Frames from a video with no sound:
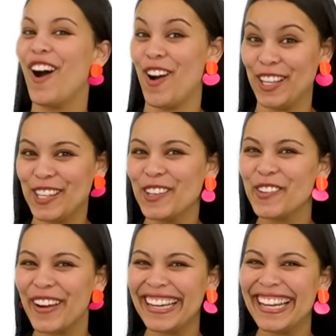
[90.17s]
Are
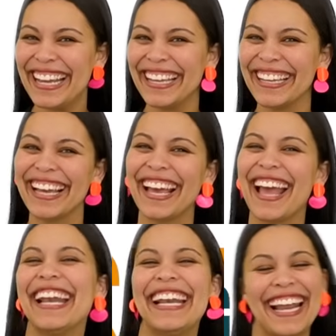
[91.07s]
you ready?
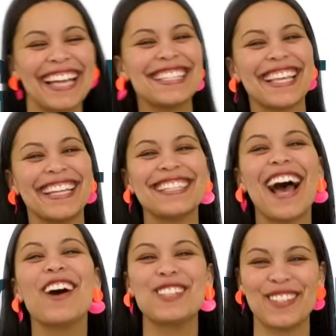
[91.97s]
Let's get
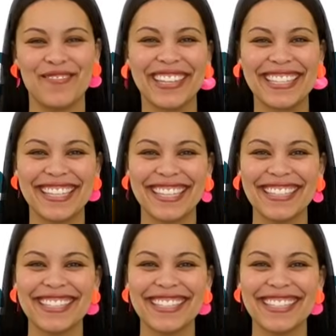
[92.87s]
down to business.